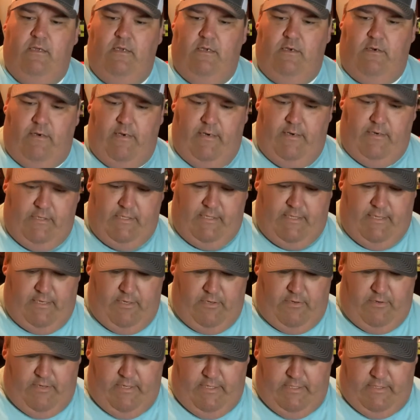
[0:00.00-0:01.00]
her hair is kind
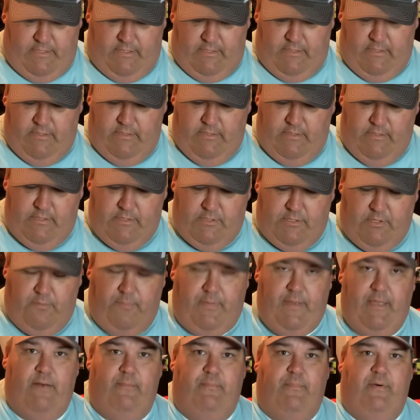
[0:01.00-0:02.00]
of crazy. So I
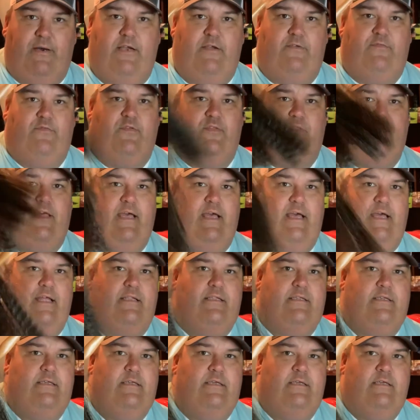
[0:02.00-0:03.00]
paid a buck for
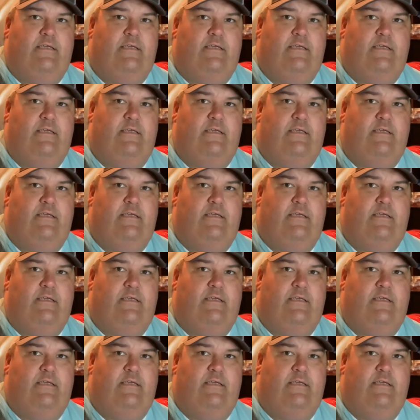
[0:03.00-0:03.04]
that.